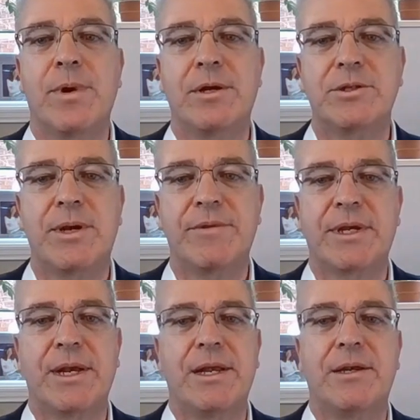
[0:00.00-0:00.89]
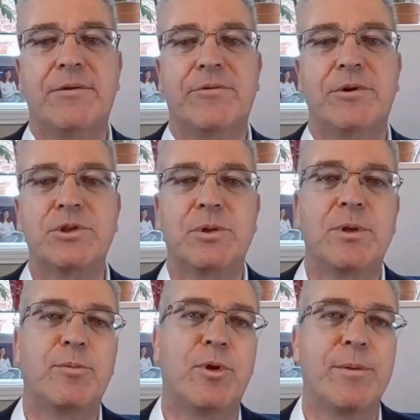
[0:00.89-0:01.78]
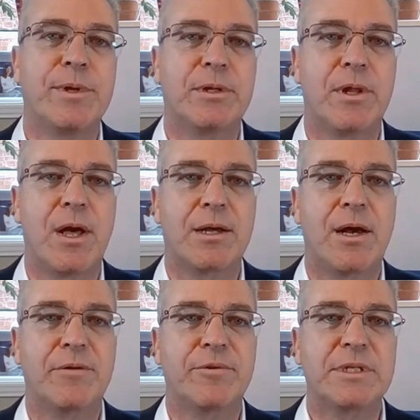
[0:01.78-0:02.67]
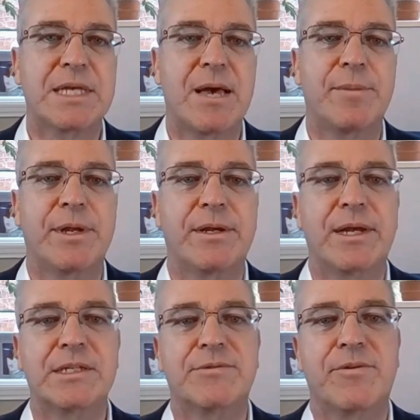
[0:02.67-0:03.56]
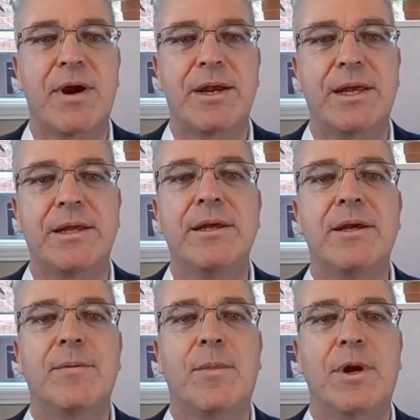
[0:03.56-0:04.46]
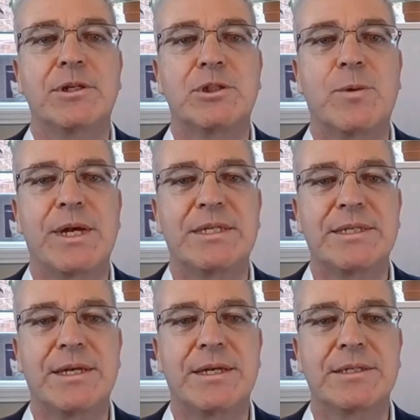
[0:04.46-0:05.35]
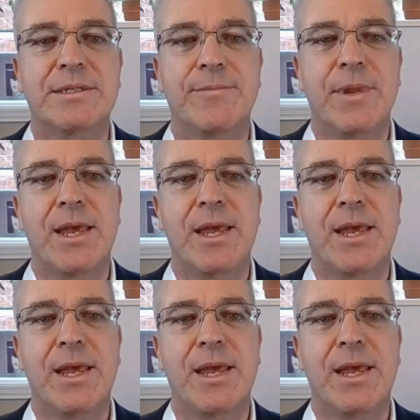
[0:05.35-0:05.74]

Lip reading: We also have the Canadian Virtual Employment Law Conference happening next Friday, March 26th.